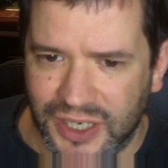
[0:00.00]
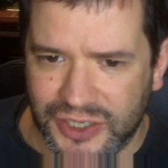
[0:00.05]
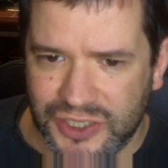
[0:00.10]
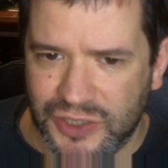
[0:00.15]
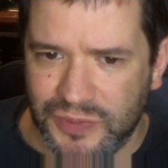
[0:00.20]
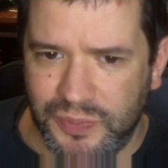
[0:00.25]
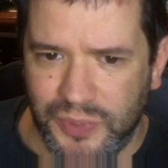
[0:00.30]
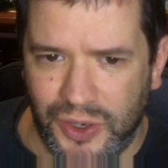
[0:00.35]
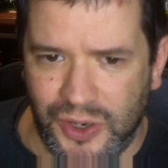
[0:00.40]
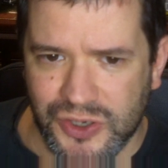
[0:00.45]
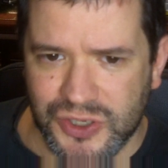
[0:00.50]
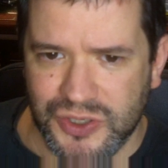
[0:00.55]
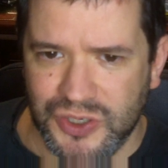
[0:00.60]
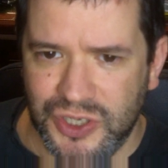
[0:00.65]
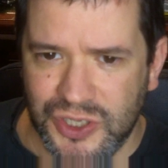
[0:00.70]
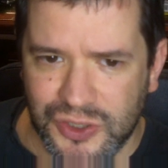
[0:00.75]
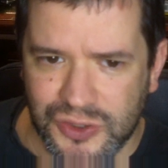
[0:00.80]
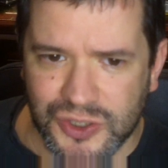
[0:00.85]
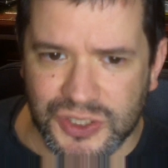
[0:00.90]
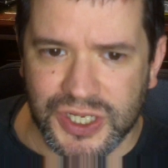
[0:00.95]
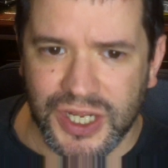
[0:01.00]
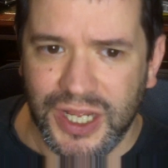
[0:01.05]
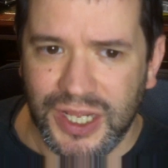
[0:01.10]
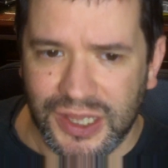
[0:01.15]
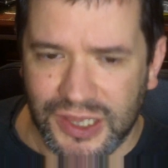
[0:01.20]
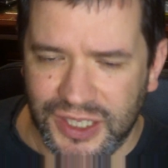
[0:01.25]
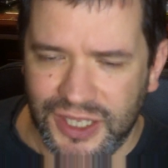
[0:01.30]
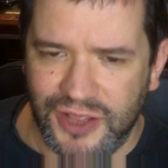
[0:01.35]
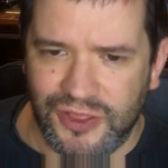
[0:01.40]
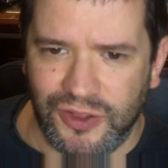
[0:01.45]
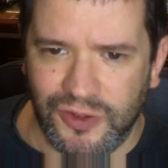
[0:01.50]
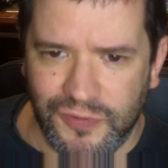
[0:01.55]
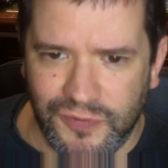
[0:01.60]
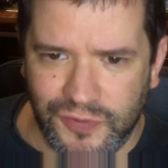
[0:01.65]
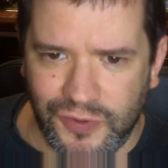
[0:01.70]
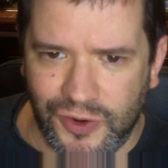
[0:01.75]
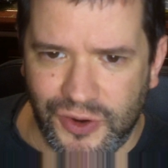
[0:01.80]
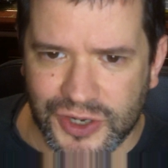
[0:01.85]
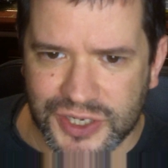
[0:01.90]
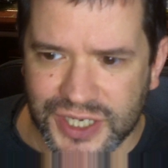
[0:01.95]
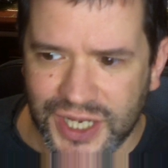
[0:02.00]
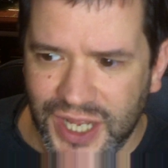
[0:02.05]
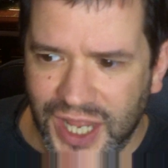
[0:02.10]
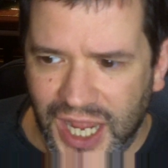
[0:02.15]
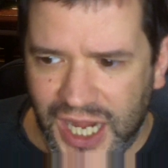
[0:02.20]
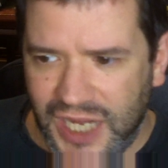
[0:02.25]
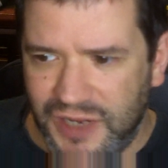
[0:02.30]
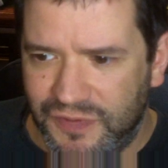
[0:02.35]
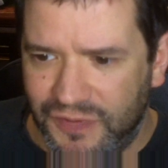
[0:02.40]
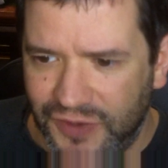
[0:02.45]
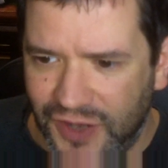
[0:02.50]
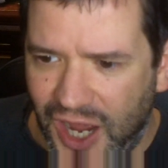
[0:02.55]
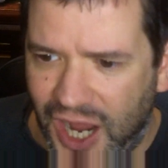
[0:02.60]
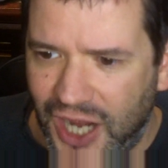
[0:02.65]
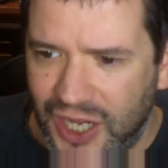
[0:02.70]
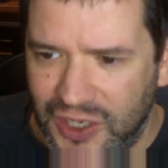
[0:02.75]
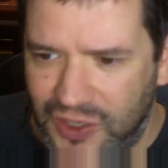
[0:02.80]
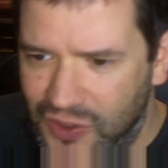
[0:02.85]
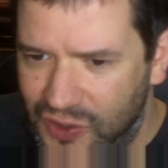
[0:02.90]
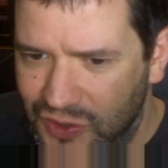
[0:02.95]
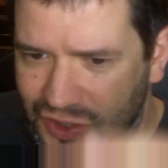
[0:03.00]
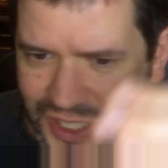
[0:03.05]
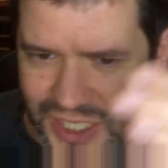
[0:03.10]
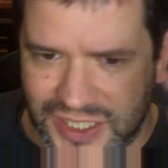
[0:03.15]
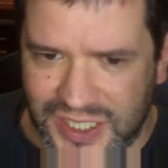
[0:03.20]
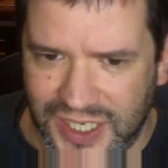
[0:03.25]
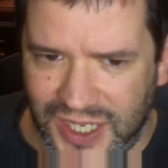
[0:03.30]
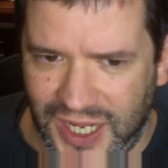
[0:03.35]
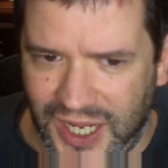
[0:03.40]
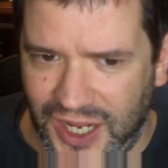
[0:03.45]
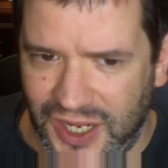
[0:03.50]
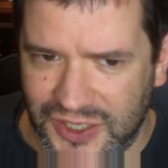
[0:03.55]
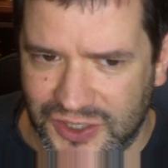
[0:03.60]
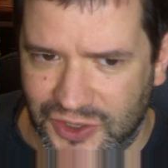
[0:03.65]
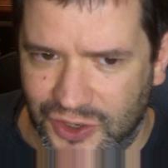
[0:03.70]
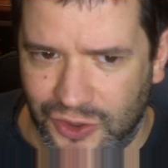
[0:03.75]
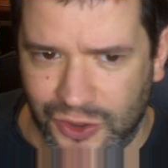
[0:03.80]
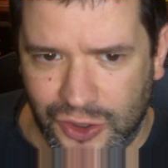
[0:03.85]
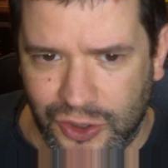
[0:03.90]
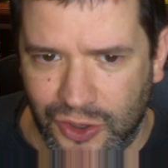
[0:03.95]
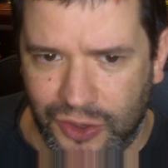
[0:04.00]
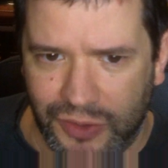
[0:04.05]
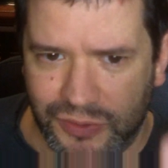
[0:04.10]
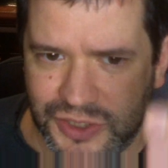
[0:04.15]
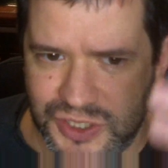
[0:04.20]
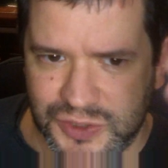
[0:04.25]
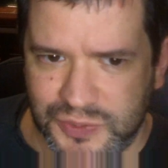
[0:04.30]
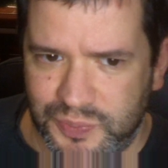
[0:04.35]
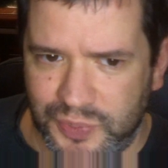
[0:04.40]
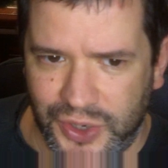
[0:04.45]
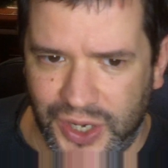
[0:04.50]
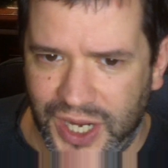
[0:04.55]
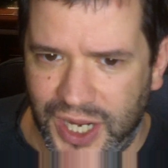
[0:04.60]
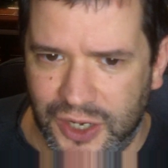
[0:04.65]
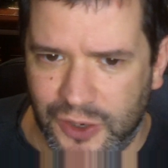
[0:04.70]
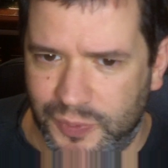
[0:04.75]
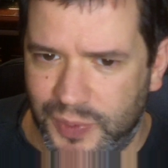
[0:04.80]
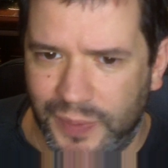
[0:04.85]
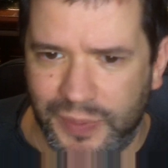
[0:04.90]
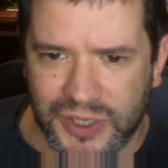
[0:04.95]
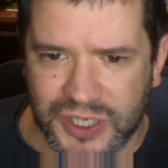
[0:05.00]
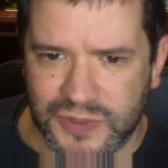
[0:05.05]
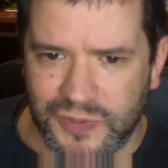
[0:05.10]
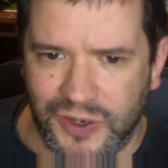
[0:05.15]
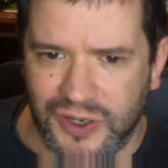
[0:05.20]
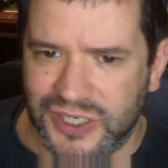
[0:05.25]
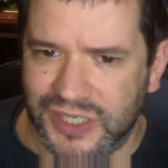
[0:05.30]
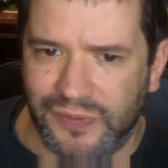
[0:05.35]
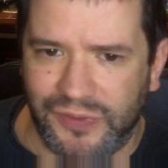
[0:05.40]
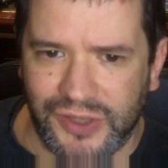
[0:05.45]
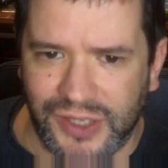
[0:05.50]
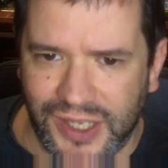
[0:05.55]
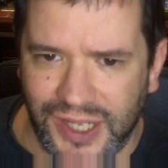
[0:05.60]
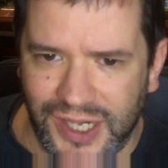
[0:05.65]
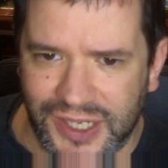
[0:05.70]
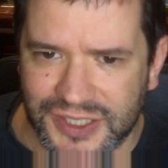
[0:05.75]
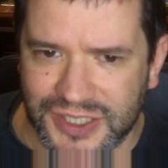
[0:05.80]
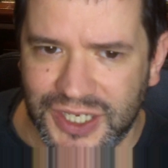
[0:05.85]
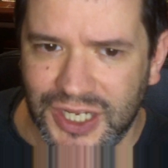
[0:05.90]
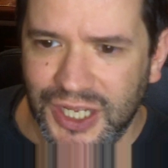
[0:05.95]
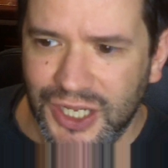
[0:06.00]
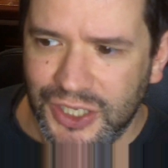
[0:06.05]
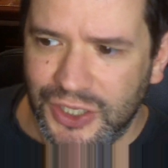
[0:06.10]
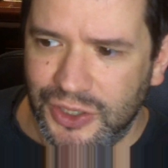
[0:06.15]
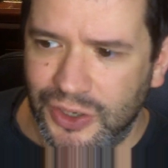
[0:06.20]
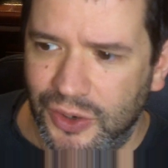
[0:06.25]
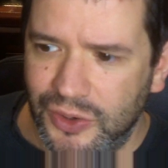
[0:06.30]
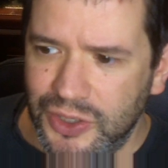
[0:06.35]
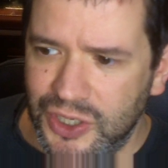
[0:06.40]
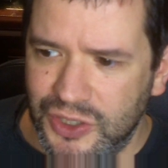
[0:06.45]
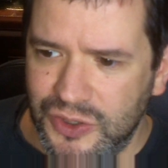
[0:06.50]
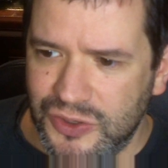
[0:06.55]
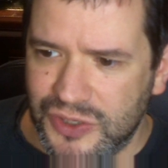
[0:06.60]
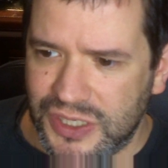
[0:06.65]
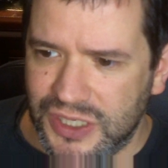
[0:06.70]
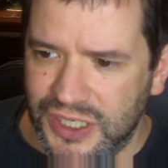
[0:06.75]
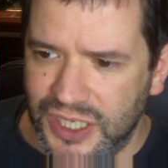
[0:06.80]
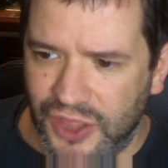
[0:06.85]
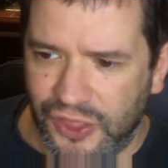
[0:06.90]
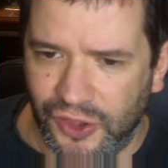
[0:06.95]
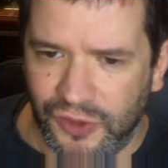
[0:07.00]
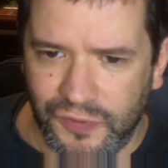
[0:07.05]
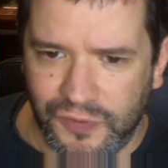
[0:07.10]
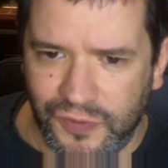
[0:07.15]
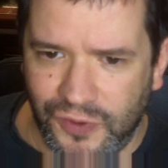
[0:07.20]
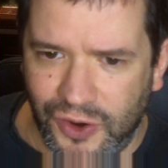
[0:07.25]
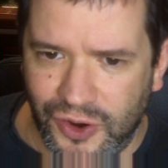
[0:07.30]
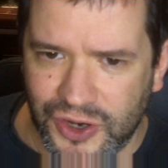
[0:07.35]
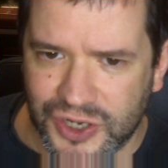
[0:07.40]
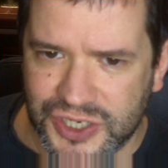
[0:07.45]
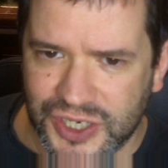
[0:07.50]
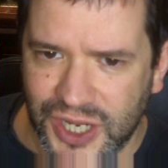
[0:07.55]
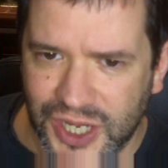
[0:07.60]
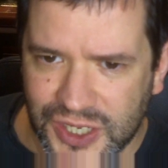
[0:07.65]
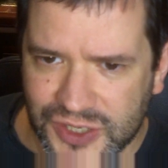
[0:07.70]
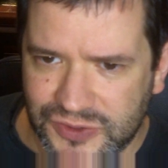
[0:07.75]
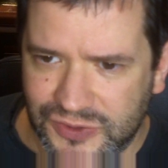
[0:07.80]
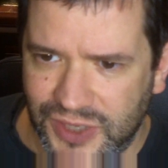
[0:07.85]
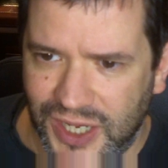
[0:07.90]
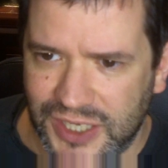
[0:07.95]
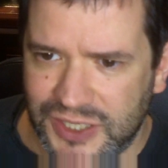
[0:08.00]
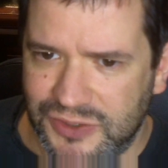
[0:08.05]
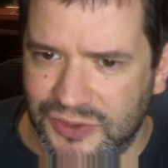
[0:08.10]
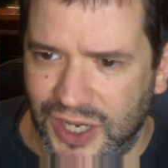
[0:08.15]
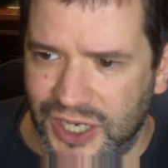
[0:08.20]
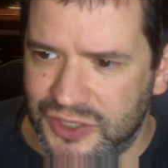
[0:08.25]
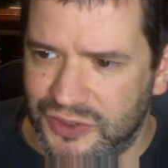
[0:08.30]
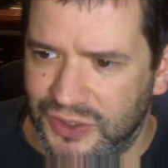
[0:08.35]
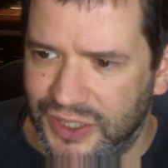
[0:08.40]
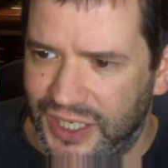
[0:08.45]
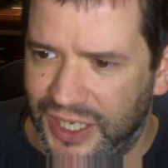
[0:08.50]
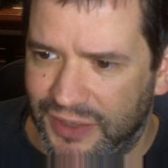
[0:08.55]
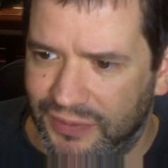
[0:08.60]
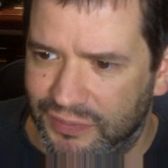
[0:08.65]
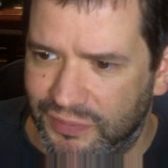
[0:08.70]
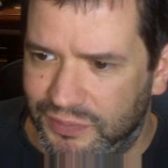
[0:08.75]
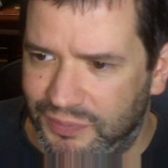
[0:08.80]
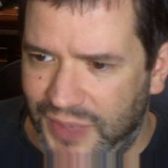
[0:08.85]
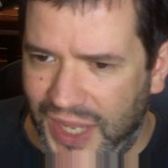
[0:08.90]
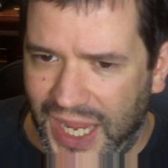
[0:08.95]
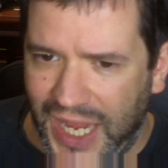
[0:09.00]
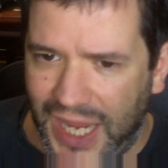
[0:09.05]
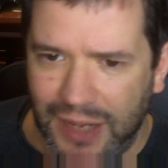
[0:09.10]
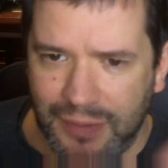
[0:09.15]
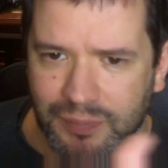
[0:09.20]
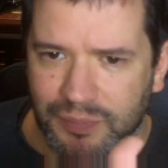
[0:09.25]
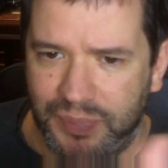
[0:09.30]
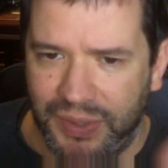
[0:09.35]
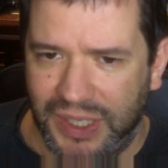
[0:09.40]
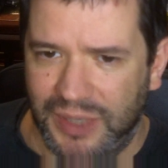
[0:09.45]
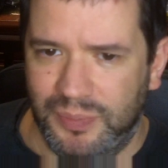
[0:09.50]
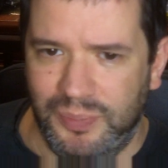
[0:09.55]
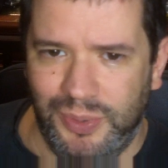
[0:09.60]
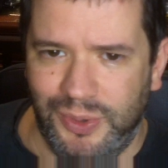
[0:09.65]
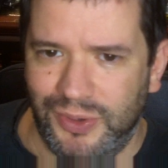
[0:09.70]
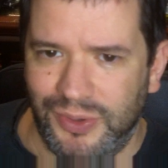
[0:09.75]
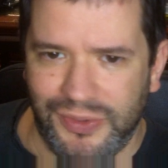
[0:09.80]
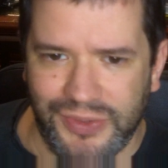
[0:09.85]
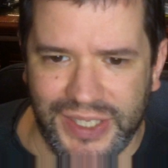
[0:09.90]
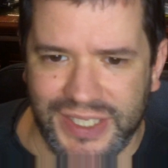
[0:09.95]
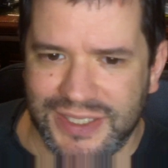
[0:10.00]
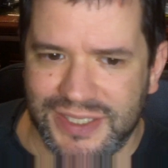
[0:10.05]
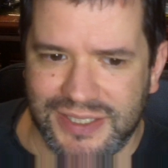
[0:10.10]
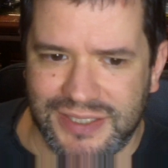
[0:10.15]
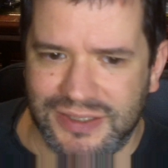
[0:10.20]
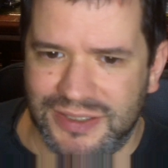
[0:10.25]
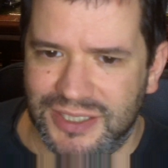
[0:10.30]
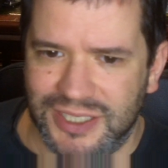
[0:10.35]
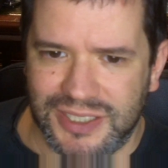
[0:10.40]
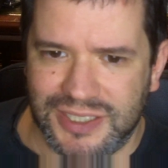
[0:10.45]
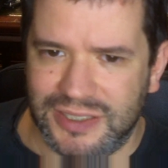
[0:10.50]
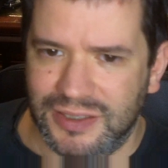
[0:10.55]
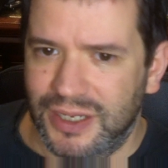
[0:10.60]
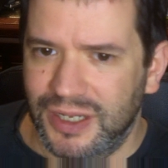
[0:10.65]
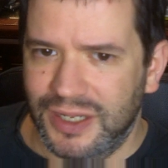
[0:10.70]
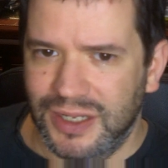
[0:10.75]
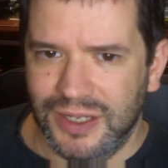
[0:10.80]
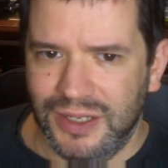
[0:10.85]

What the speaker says: are supposed to use lethal force, and if not, you use a taser or spray or pepper spray or something else. You don't use lethal force so as to actually maim people. That's just,